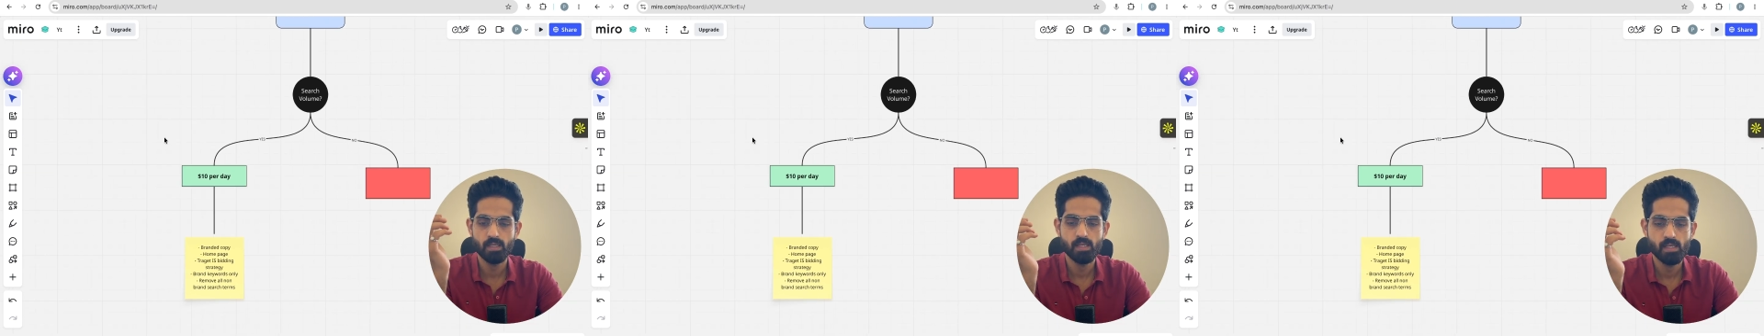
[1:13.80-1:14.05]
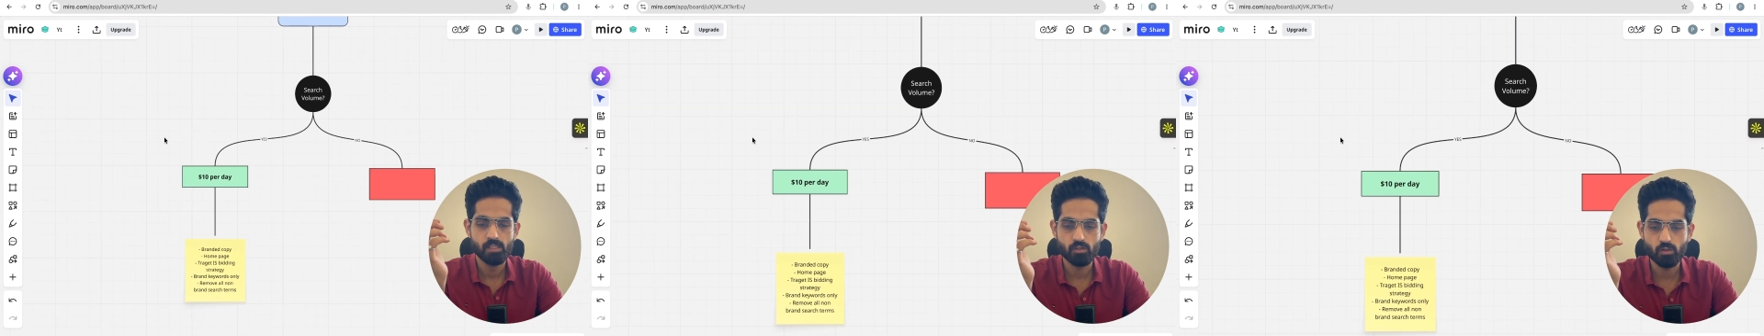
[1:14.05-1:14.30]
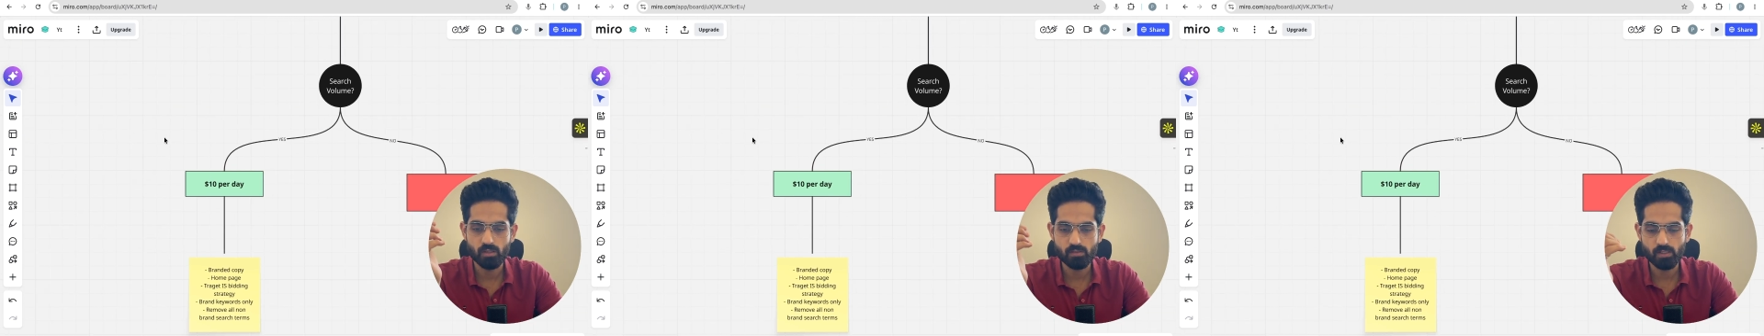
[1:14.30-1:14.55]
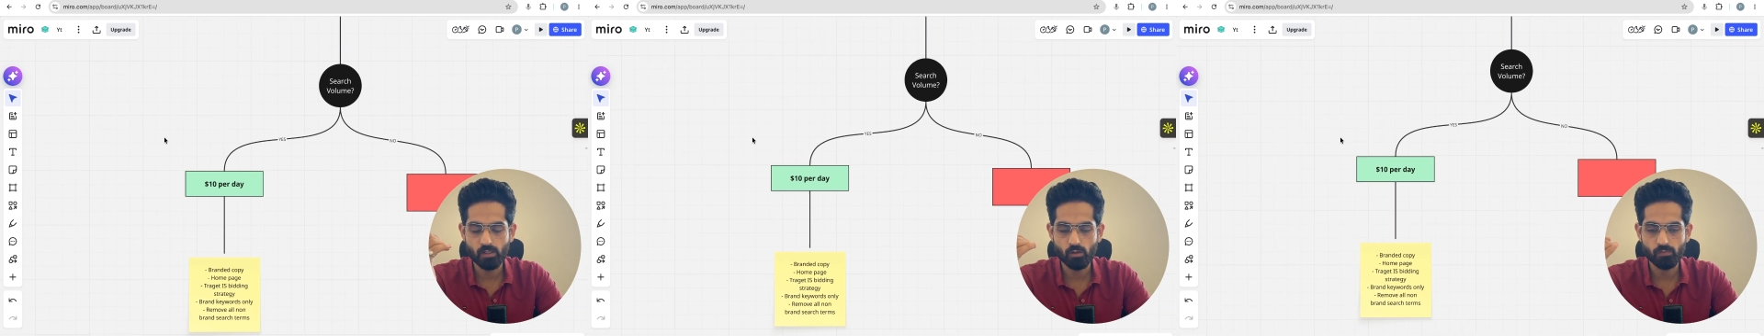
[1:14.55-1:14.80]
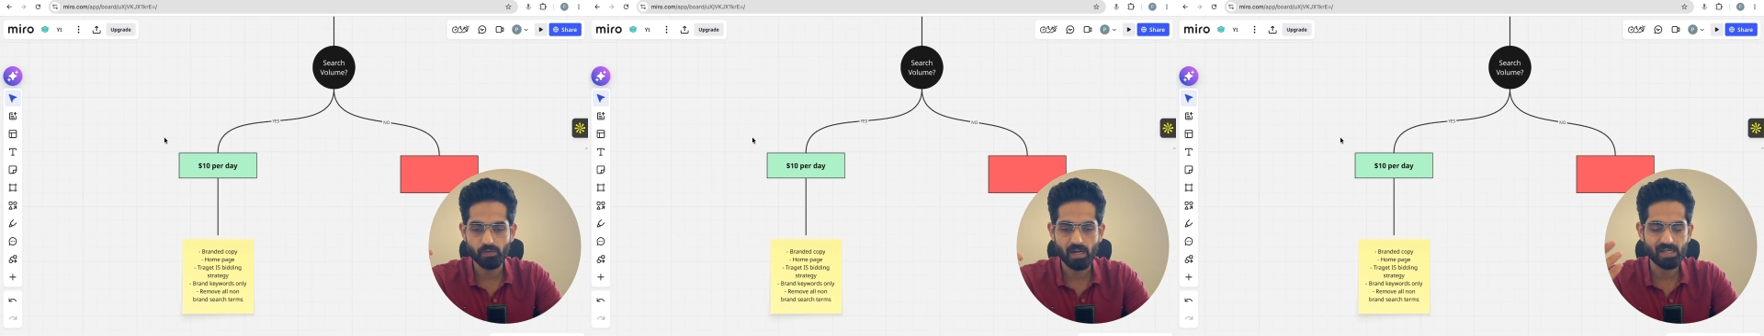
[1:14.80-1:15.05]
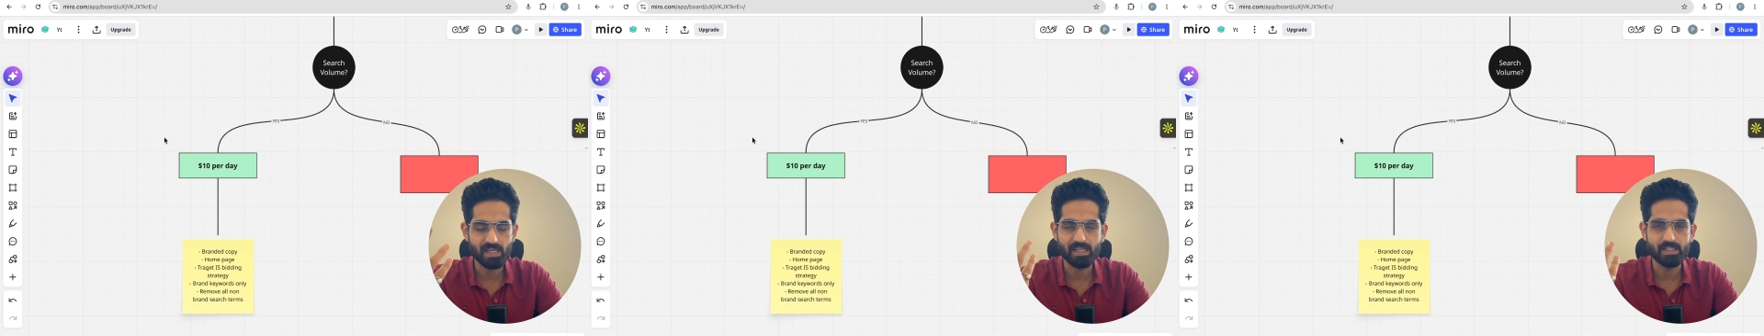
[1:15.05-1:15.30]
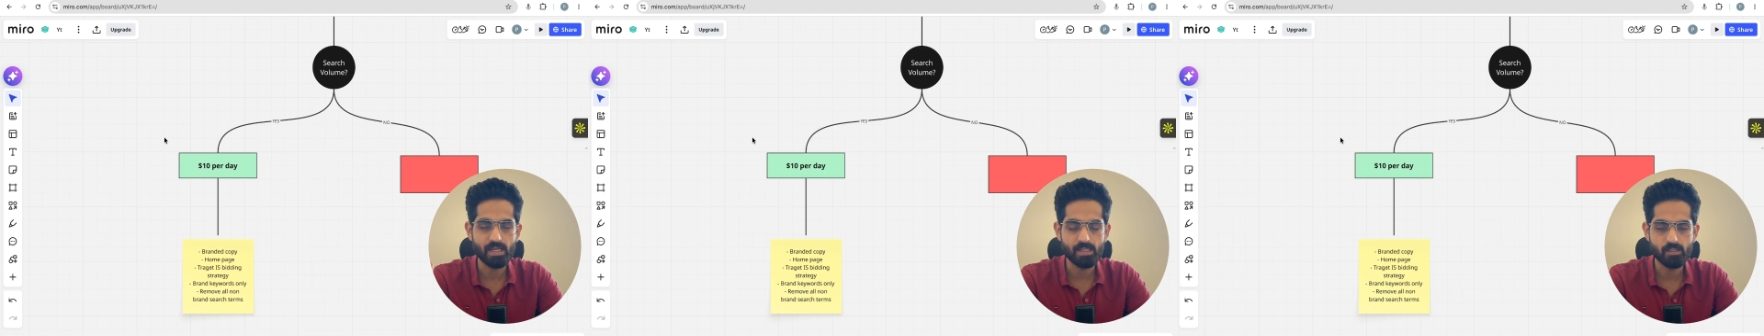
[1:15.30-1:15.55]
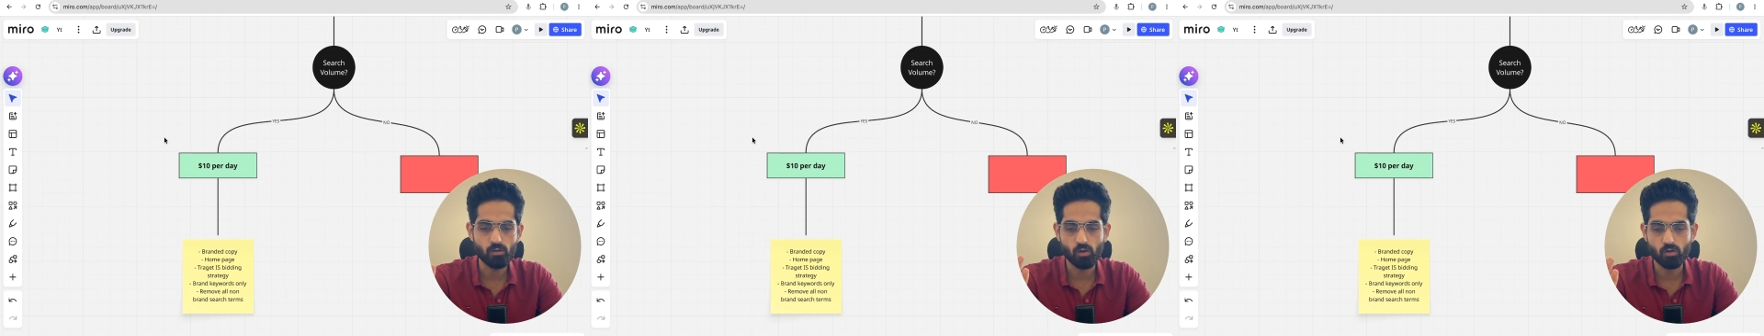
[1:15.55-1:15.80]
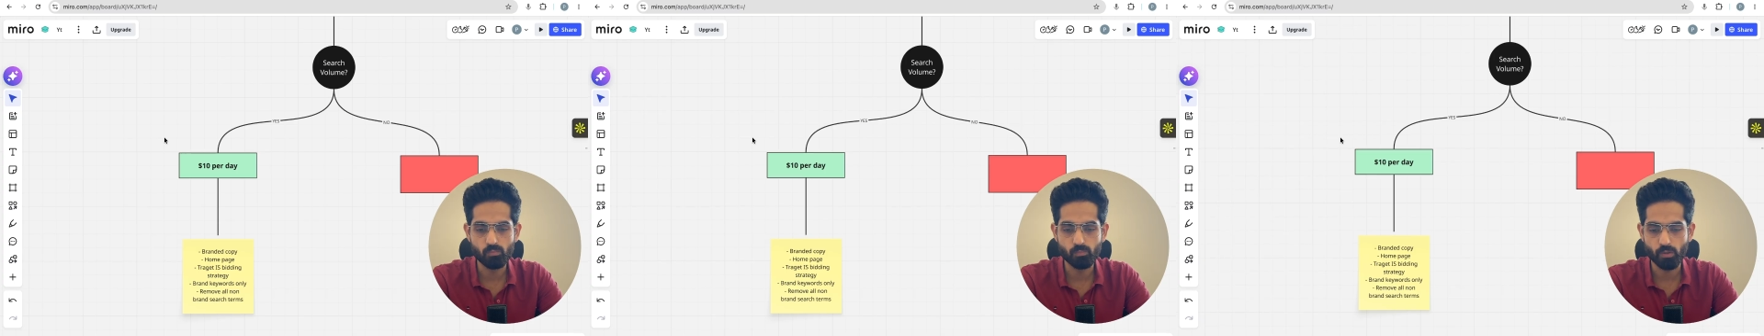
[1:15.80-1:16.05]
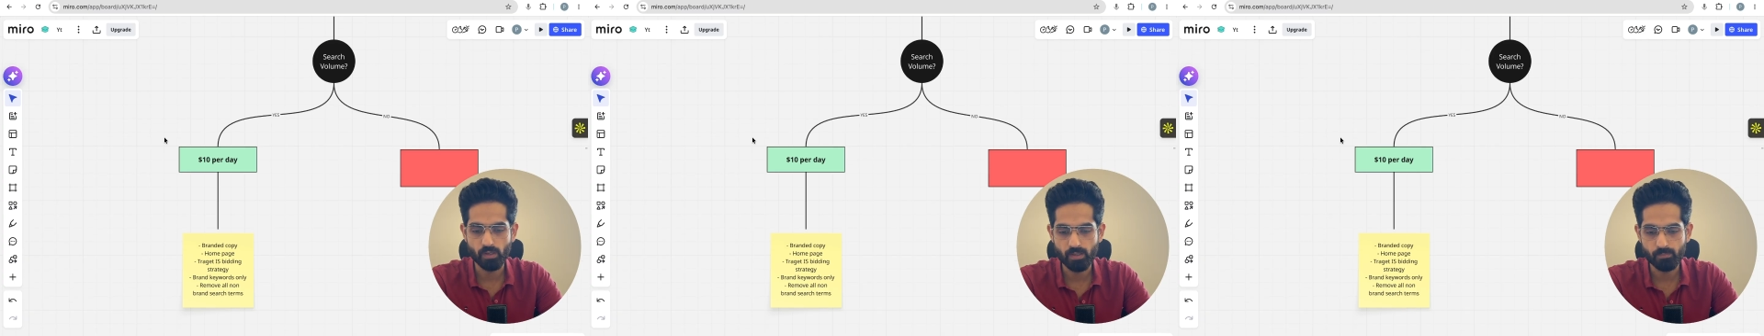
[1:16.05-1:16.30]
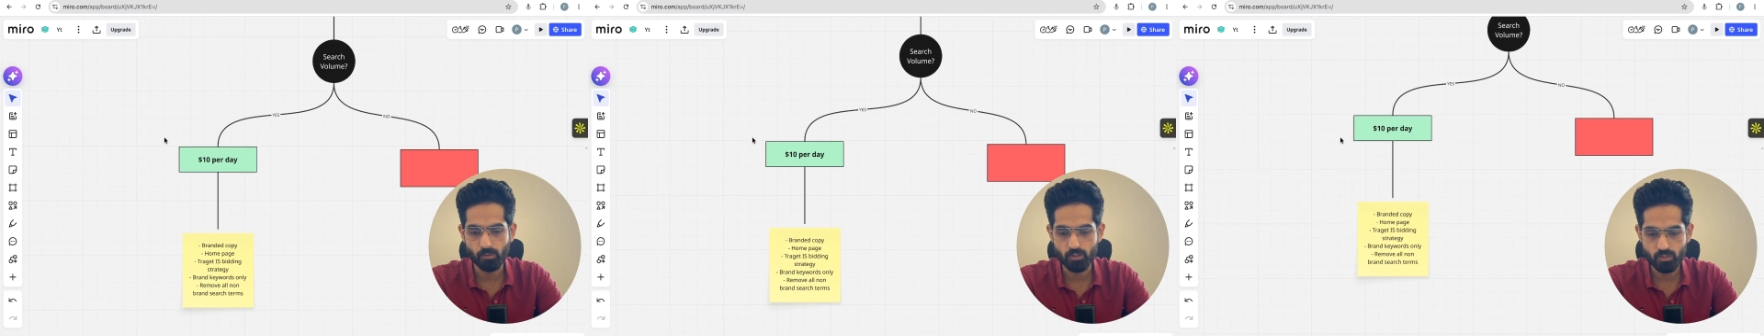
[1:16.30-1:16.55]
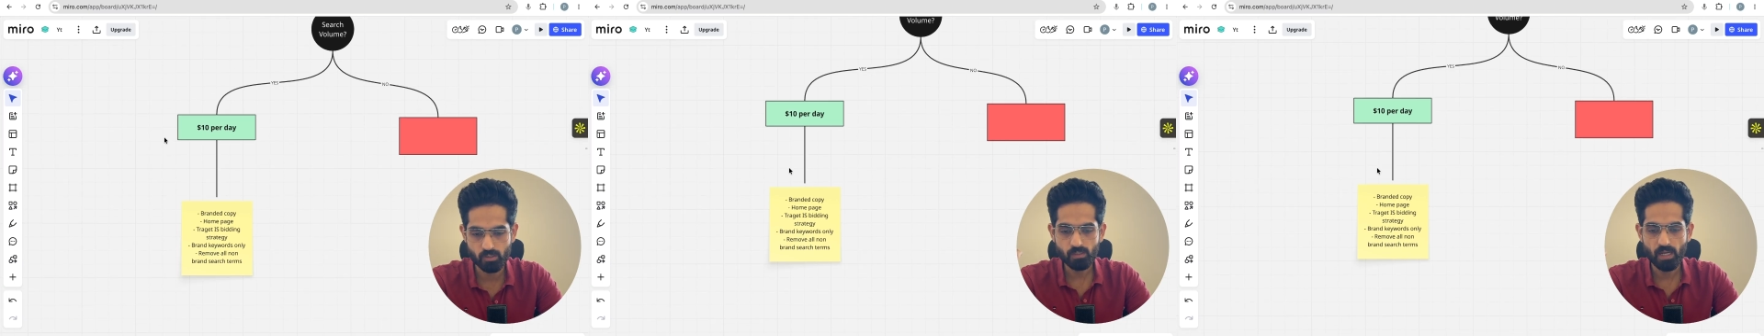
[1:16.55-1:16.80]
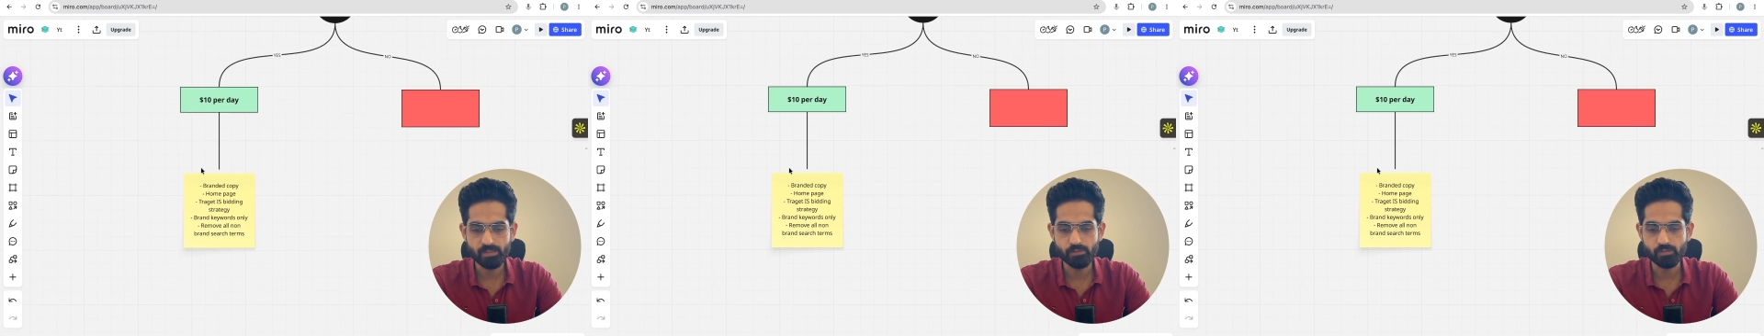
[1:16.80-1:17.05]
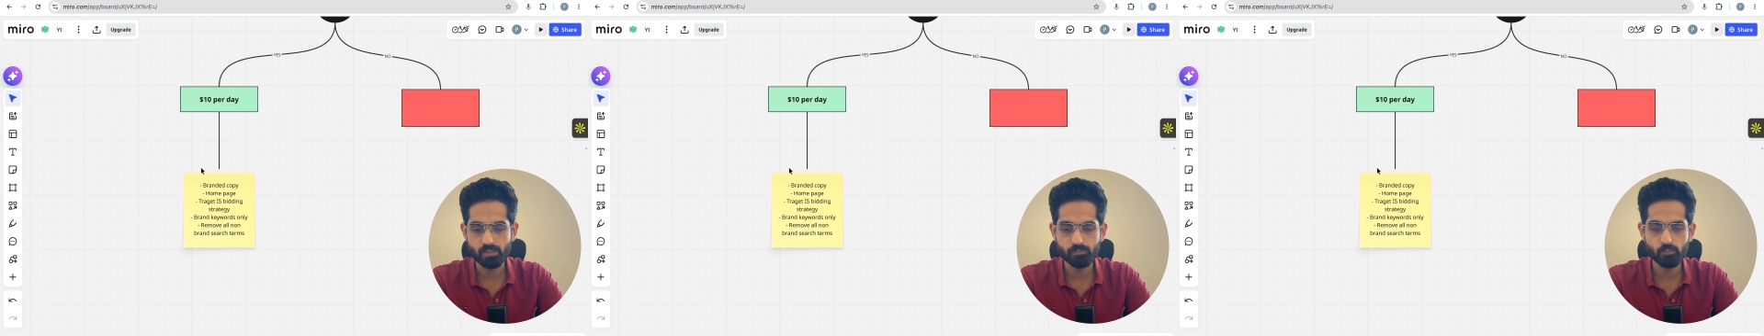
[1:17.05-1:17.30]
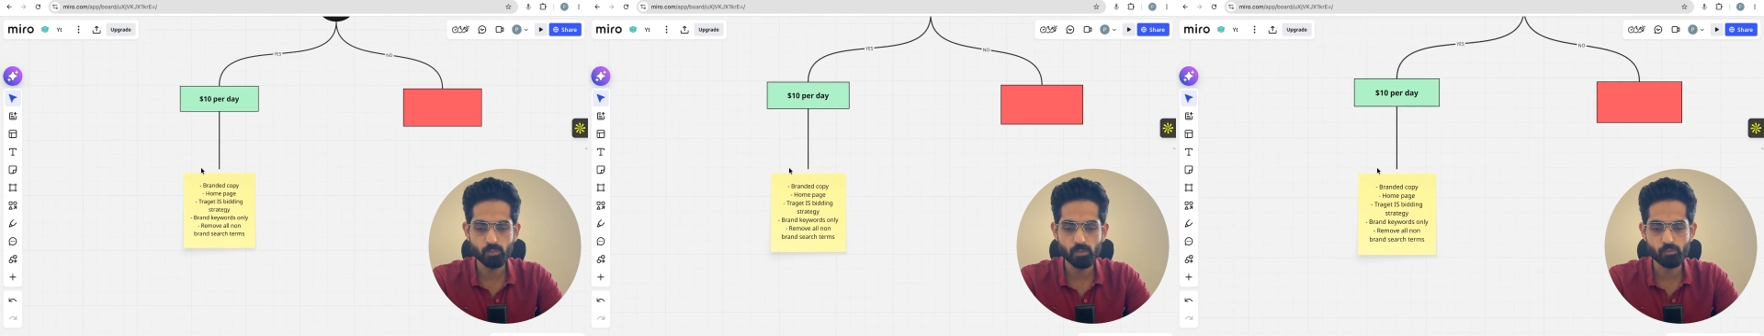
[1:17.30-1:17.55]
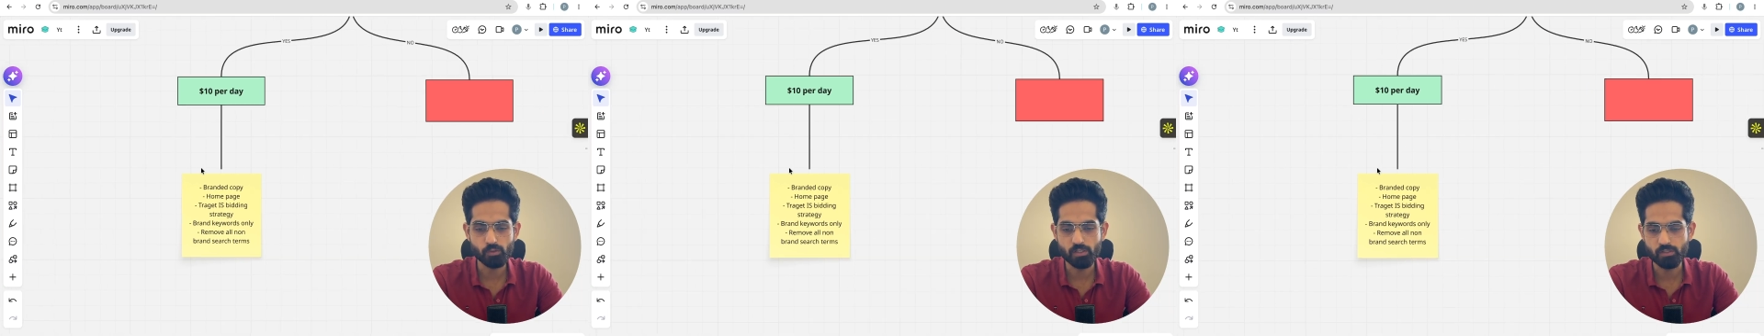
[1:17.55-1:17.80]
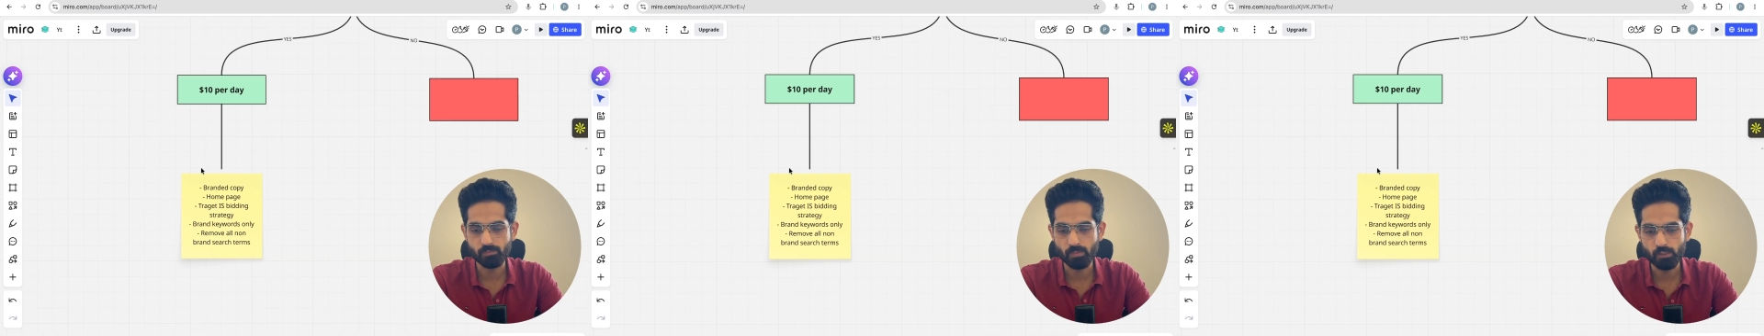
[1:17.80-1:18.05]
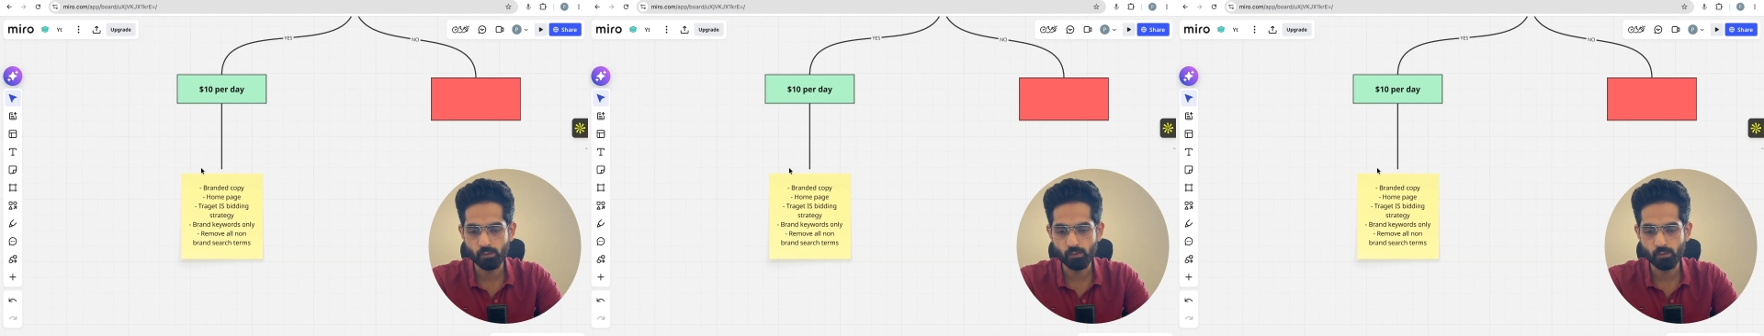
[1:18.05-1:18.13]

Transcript: So you can start it off at like a $10 per day budget, and the setup would be pretty simple.